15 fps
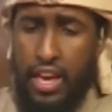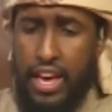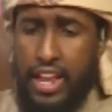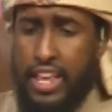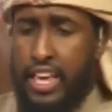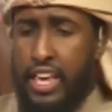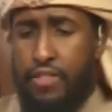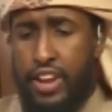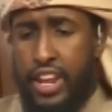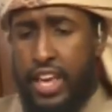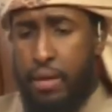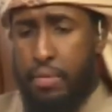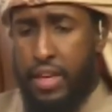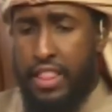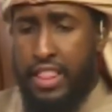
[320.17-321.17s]
And even
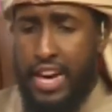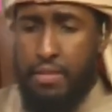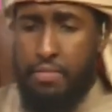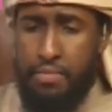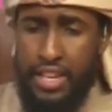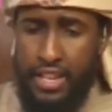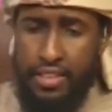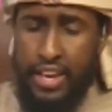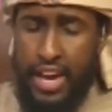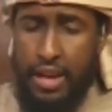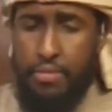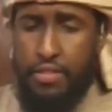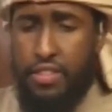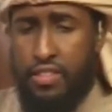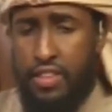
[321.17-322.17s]
him, in that
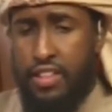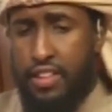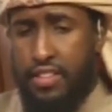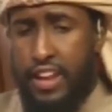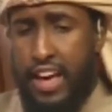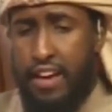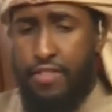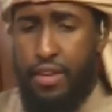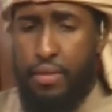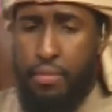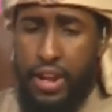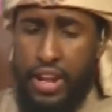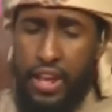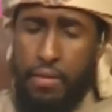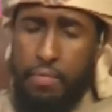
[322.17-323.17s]
meantime, since he doesn't have the
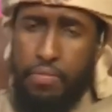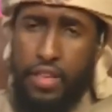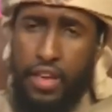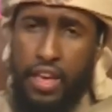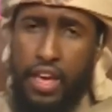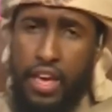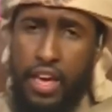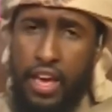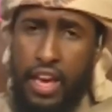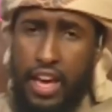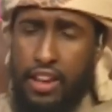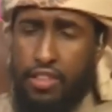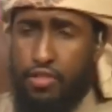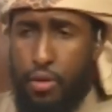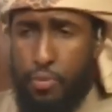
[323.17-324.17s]
money,
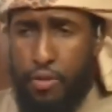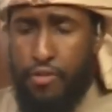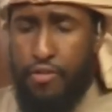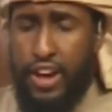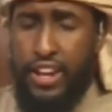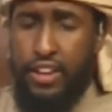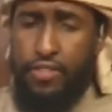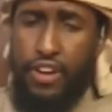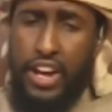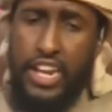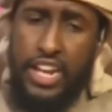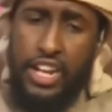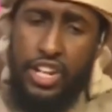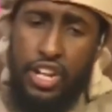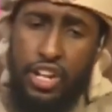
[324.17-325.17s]
and he's not providing
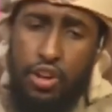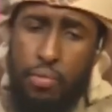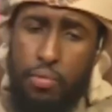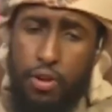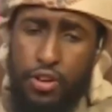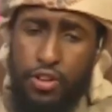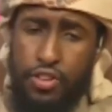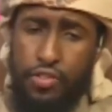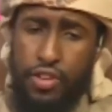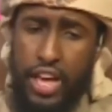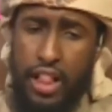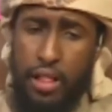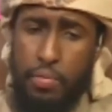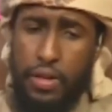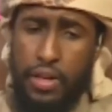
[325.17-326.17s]
financially, no monetary
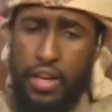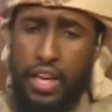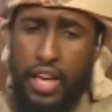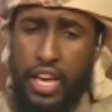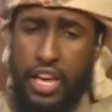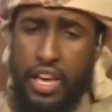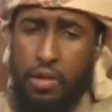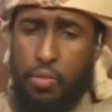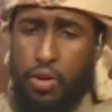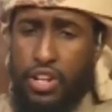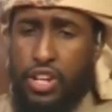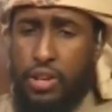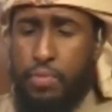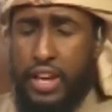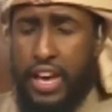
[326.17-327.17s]
help, what
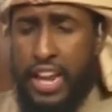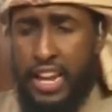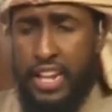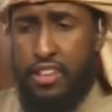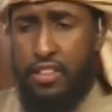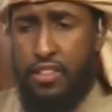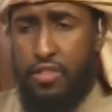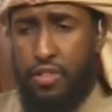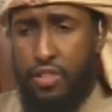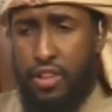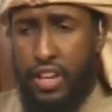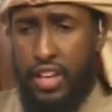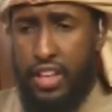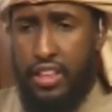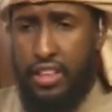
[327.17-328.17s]
should be at least
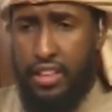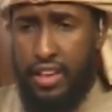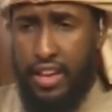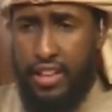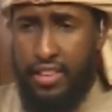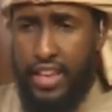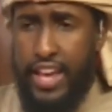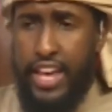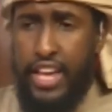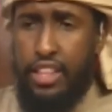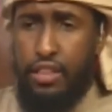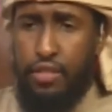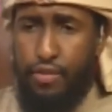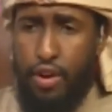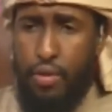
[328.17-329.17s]

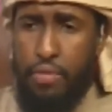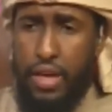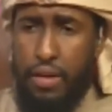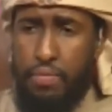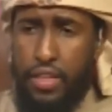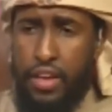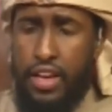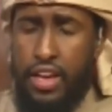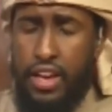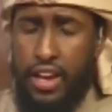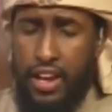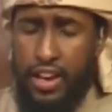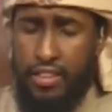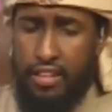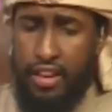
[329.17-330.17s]
attained from him
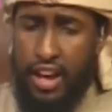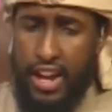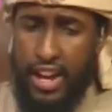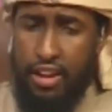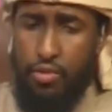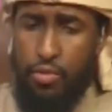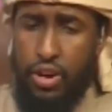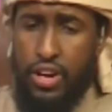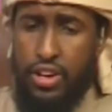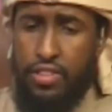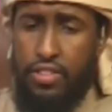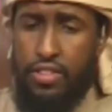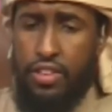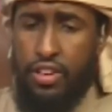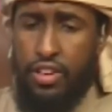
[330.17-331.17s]
is kind
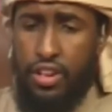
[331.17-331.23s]
words,